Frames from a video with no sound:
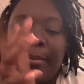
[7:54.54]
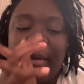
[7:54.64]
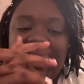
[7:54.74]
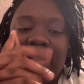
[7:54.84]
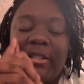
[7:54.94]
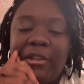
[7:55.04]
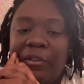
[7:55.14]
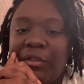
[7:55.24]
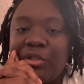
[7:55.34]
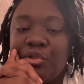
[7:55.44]
my
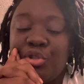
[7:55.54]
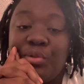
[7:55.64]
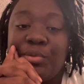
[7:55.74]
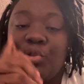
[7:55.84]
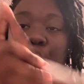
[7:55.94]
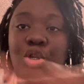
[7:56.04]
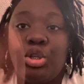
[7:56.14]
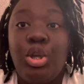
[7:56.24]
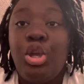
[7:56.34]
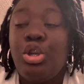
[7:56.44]
cervix, so she was
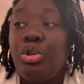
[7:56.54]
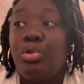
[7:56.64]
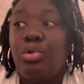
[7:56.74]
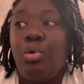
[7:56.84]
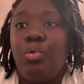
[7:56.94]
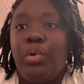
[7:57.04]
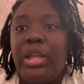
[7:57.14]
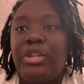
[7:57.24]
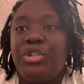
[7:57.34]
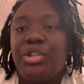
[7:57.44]
gonna go
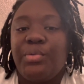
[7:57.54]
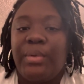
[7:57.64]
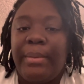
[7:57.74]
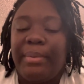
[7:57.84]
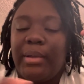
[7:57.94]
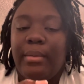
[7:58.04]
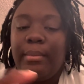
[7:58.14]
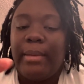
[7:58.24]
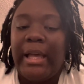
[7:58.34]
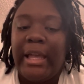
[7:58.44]
and scrape
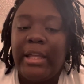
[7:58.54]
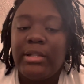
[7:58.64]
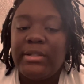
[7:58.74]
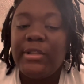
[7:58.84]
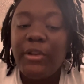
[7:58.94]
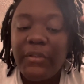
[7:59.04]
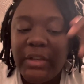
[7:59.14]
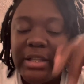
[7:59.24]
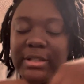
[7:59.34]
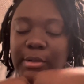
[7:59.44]
my
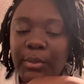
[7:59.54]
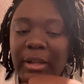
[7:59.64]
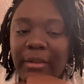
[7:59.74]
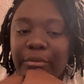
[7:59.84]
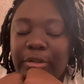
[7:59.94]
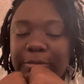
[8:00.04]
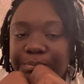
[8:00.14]
cervix or whatever.